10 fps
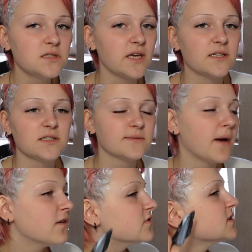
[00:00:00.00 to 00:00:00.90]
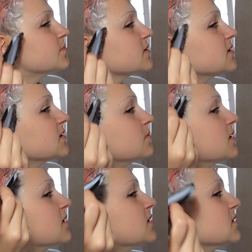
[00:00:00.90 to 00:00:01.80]
yeah, that's my
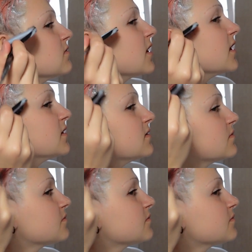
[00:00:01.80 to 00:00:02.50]
responsibility, right?